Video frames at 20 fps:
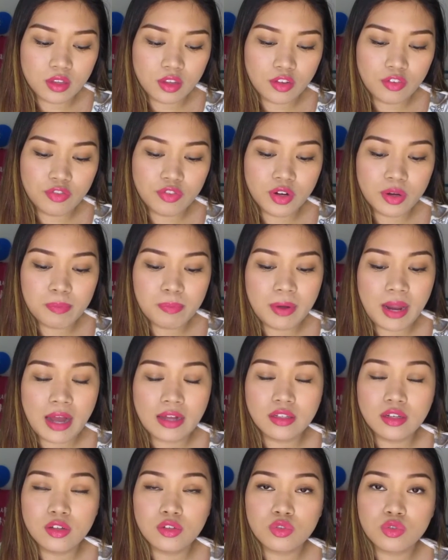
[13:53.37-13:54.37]
if you're
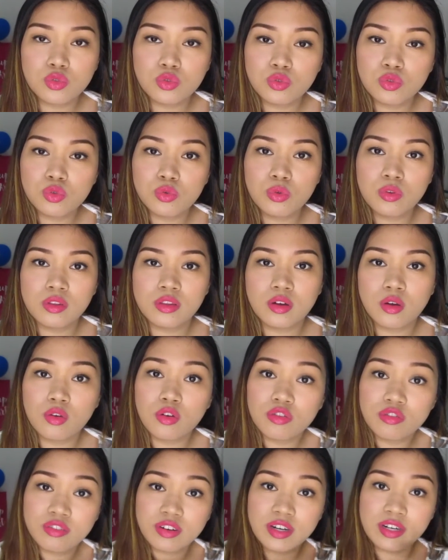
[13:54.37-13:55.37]
planning to do the
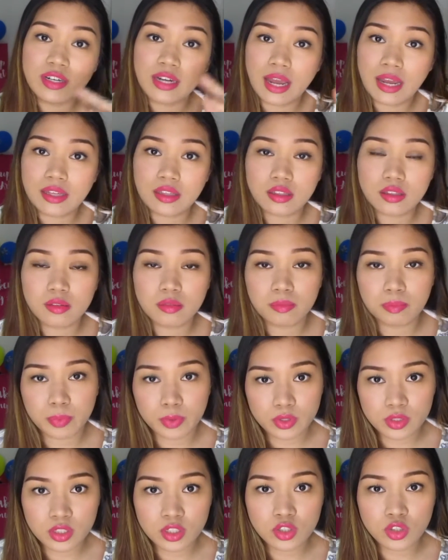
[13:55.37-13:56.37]
overnight
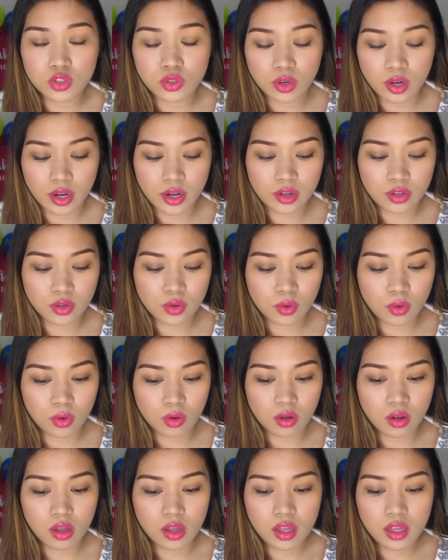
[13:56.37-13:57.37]
procedure,
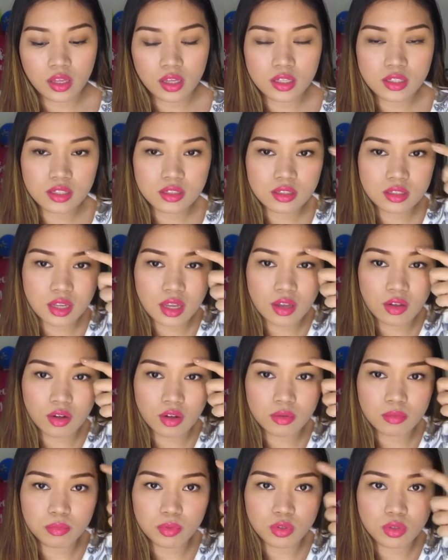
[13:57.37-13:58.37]
yung isi-stay
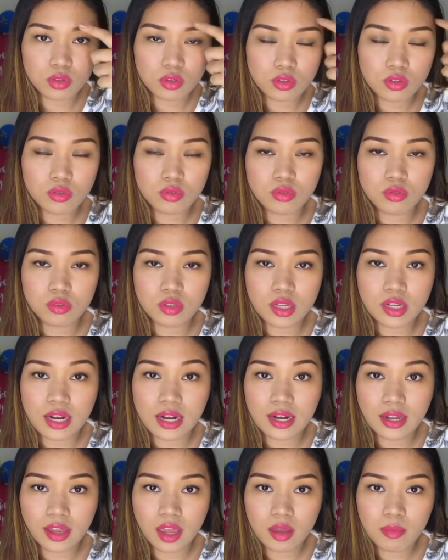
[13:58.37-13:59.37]
on mo, yung
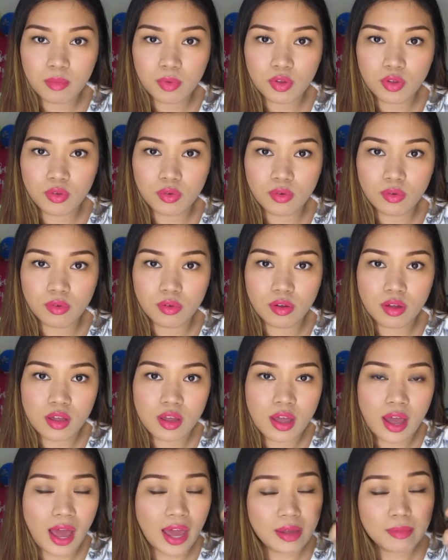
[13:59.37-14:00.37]
ilalagay mo yung
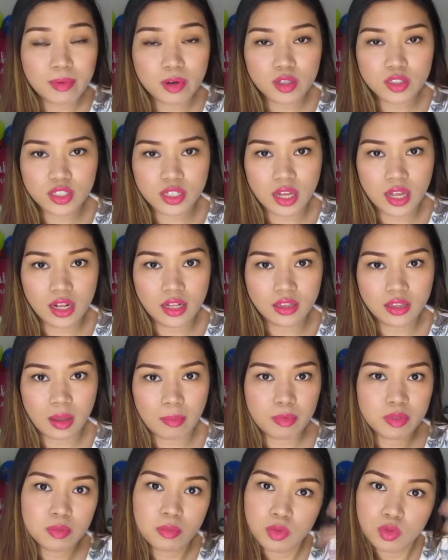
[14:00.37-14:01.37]
eyebrow gel,
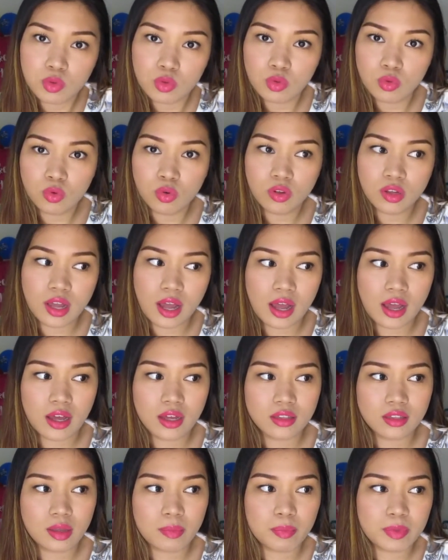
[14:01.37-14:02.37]
tapos matutulog
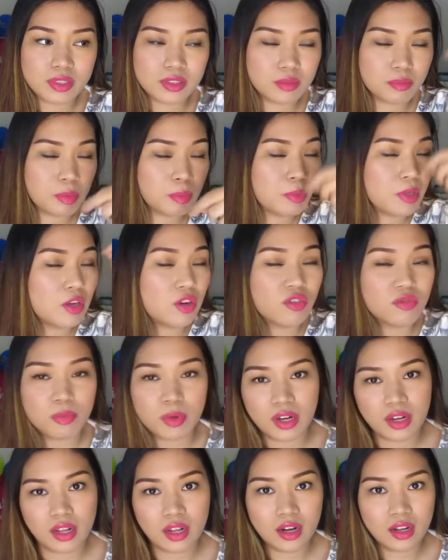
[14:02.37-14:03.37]
ka, tapos pipeel off
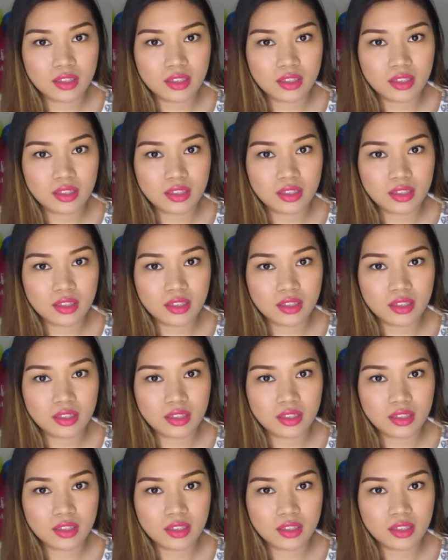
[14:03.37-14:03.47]
mo na